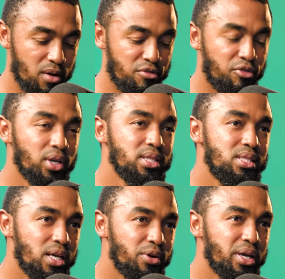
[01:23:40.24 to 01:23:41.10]

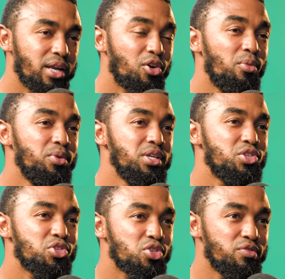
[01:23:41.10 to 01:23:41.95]
Volunteering and
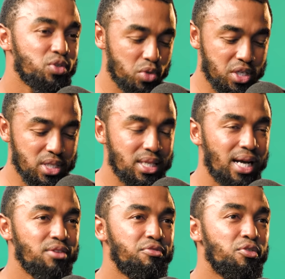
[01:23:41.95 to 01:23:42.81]
community service, which is
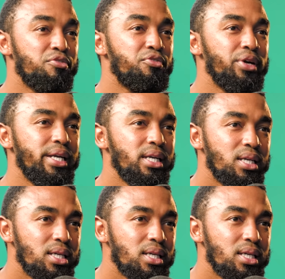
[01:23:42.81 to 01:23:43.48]
done for free.